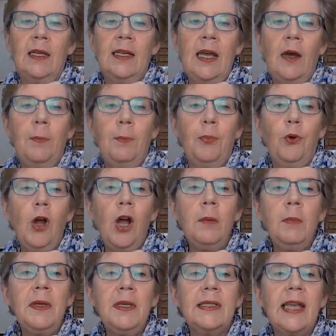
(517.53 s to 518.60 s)
Now, a
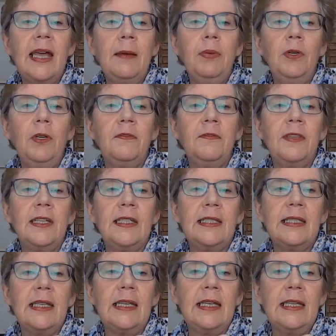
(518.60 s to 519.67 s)
prime example of
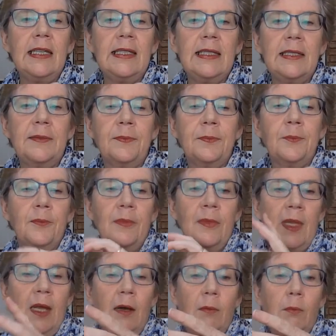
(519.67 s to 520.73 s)
this is
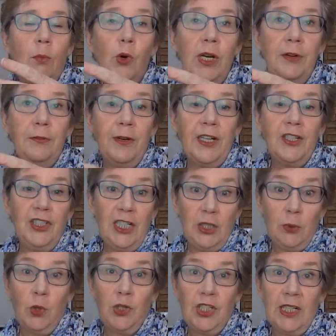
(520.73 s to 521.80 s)
Morning Fresh
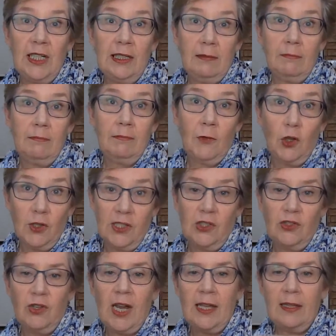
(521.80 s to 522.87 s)
dishwashing
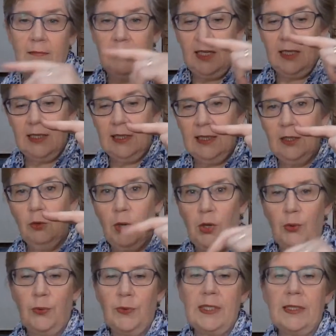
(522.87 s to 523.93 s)
concentrate in the little
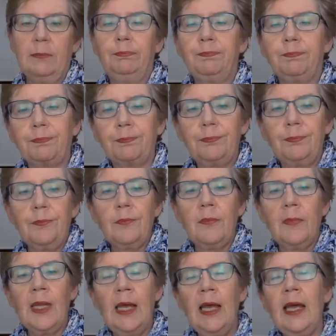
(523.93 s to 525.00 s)
bottles.
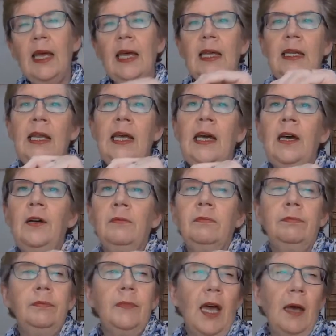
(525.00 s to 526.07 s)
Now,
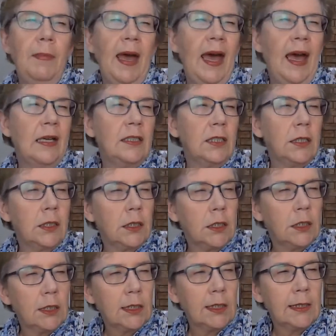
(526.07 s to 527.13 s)
about
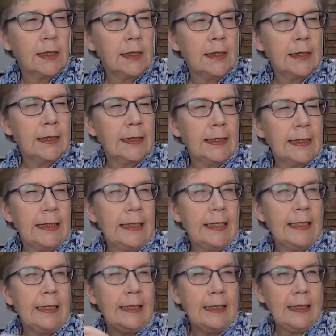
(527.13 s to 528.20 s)

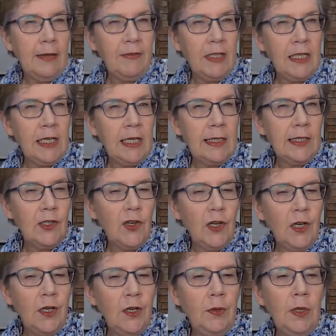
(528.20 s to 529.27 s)
7 years
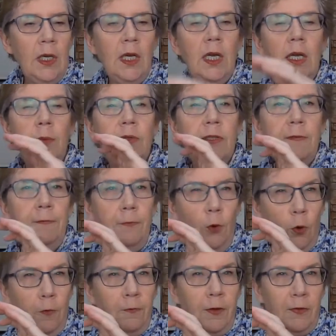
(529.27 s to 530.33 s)
ago, it was a
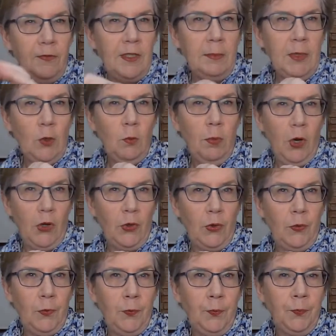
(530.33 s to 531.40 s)
450 ml
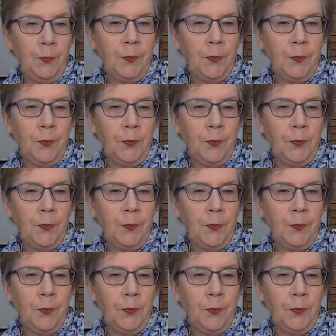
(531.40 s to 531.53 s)
bottle.